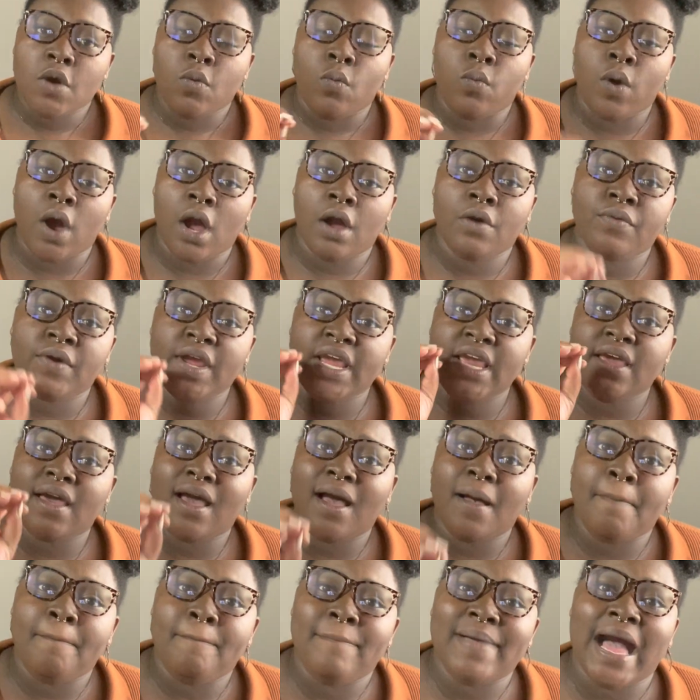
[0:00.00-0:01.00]
Worry
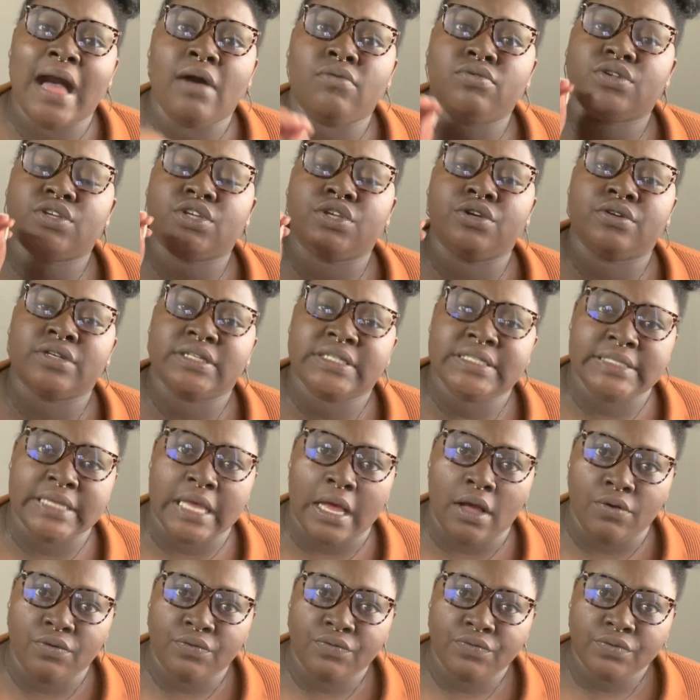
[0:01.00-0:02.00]
about yourself.